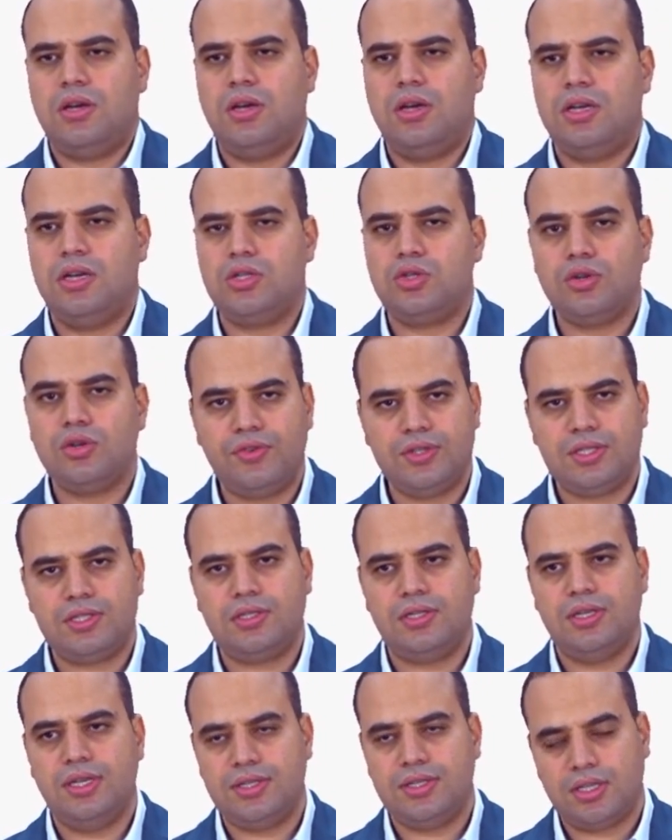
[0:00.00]
surface
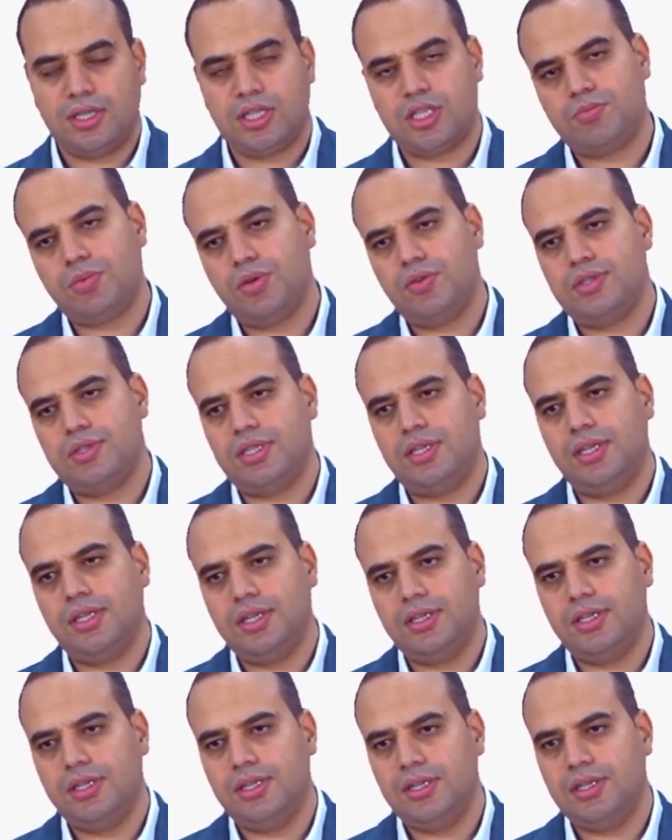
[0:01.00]
is experiencing
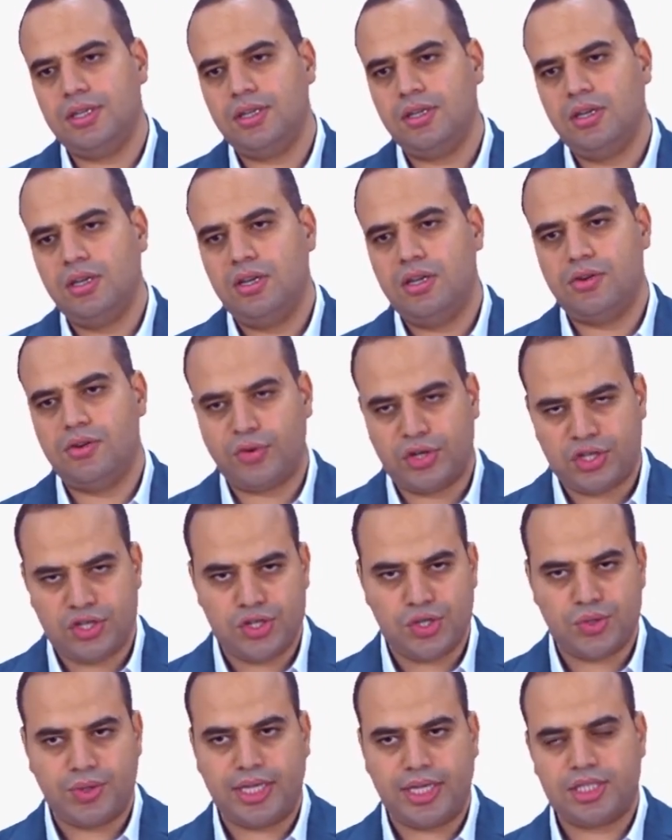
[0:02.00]
indeed a friction
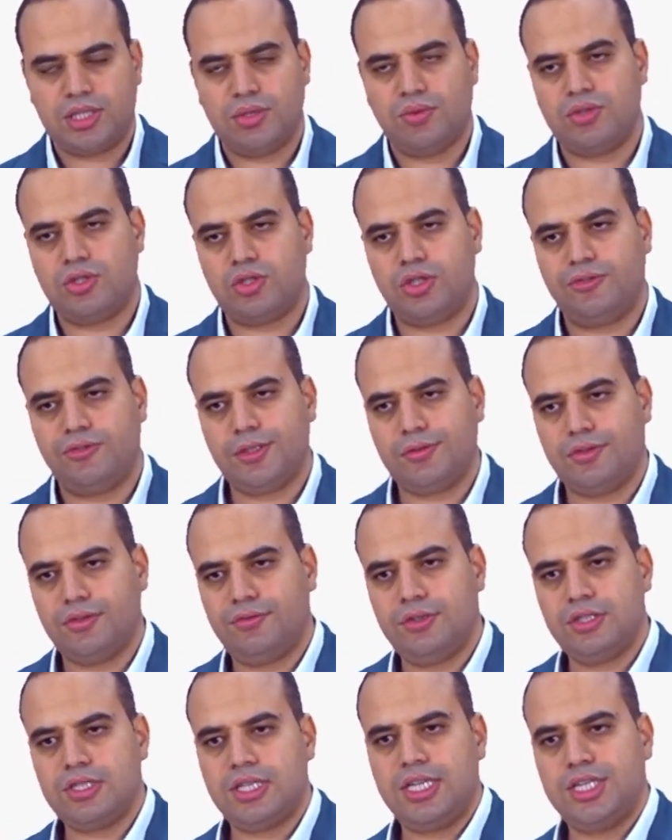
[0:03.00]
drag. So the surface of the
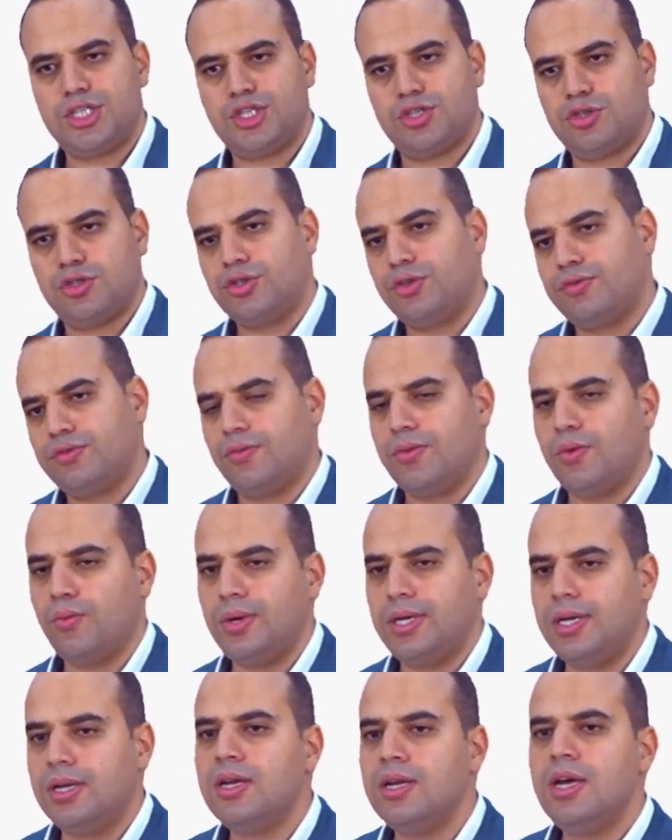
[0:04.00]
fuselage, the surface of the
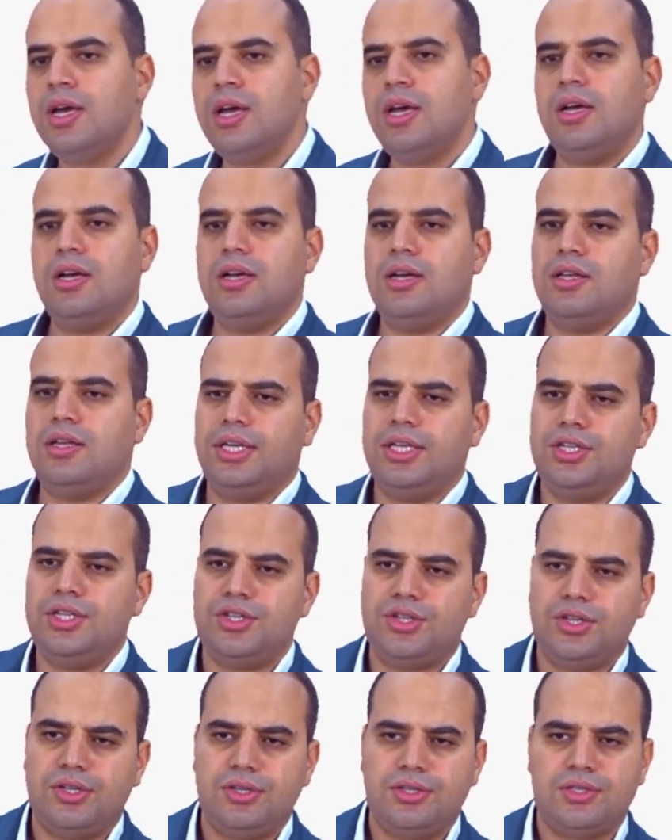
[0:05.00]
wing, the
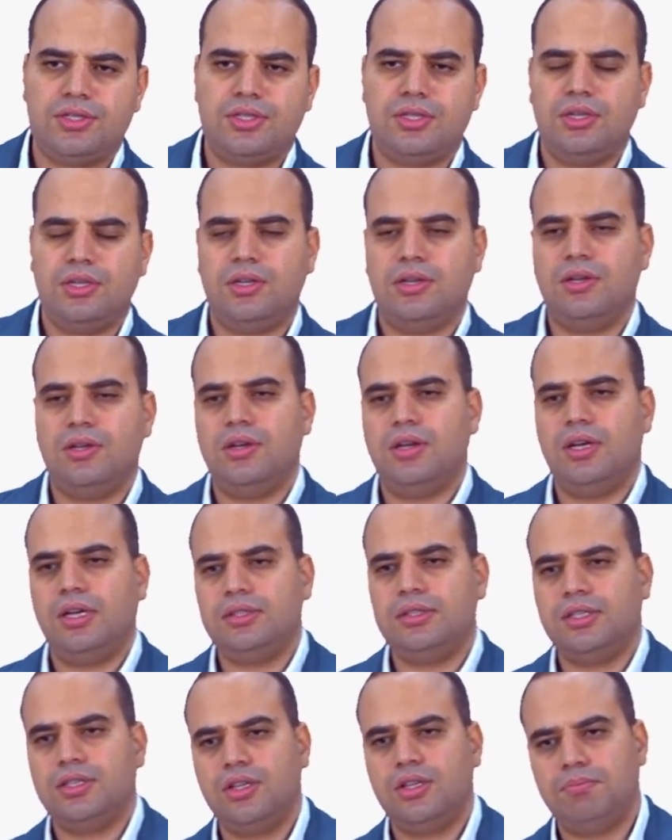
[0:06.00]
engines,
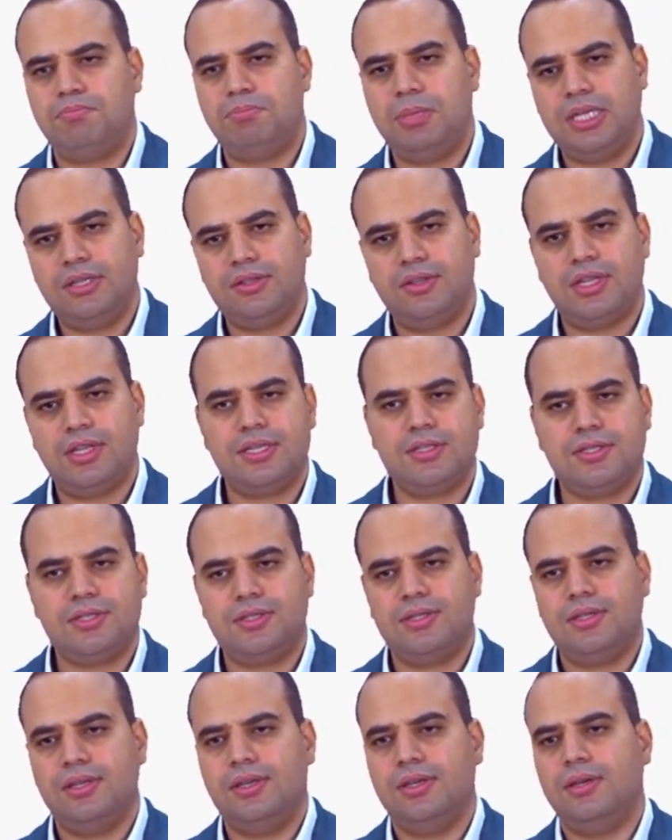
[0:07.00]
and the pinion that
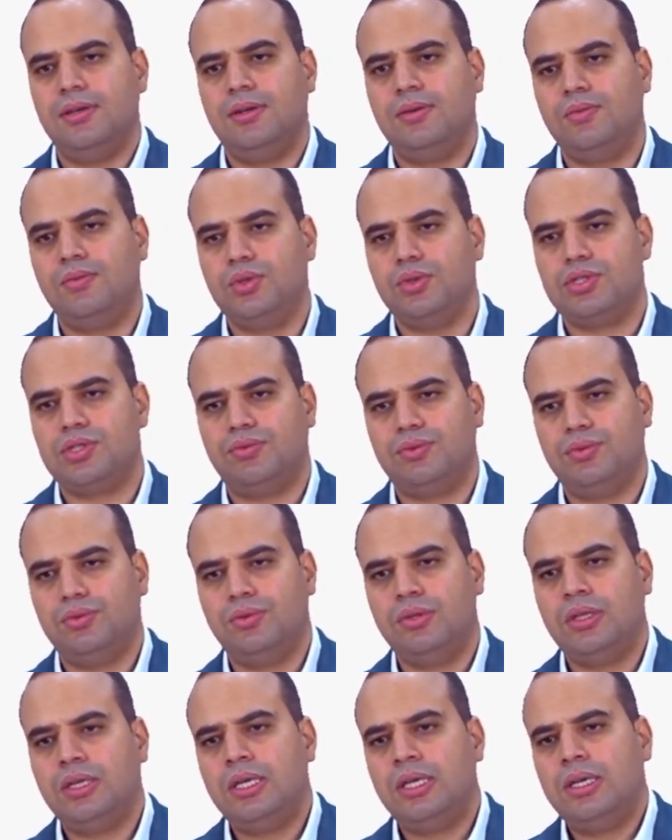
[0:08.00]
is used
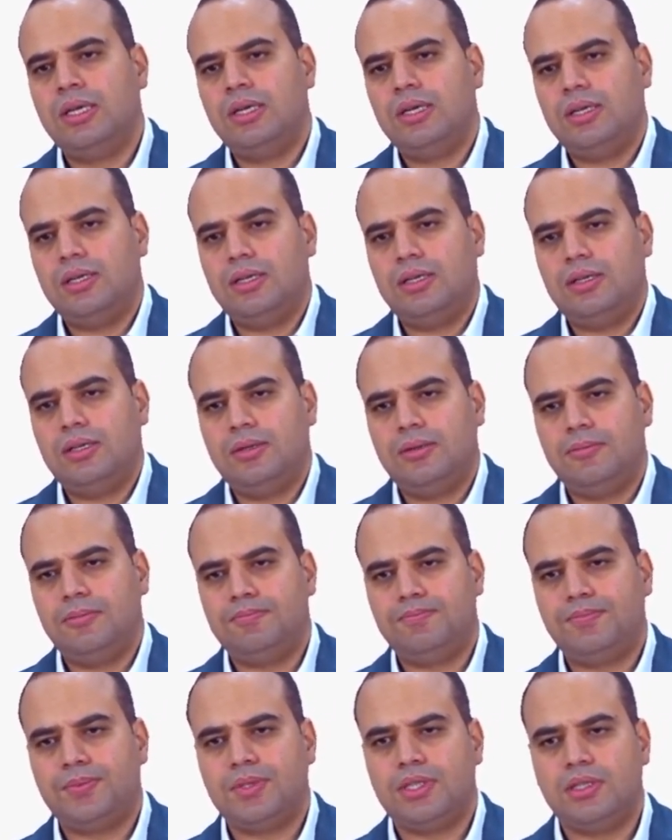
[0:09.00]
for
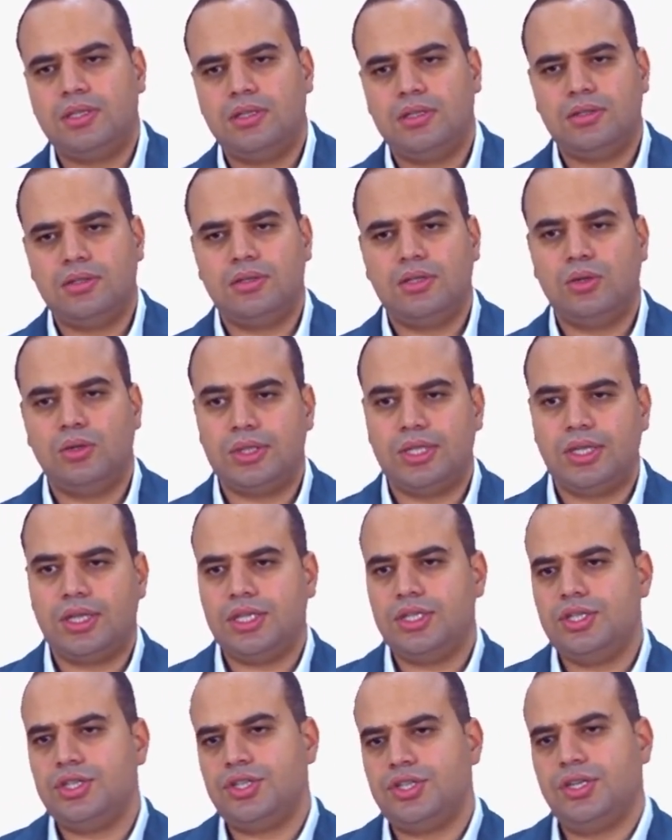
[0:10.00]
holding the
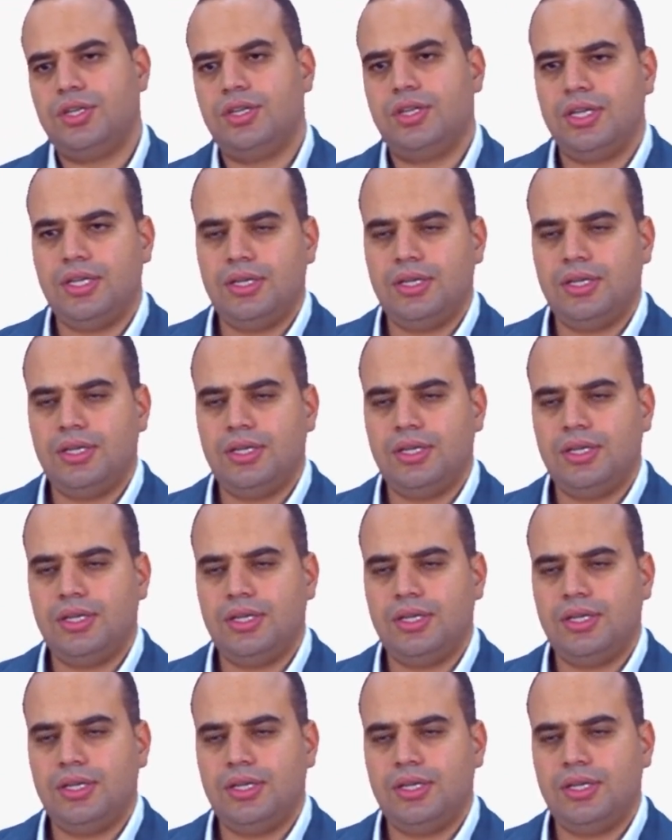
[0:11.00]
engine,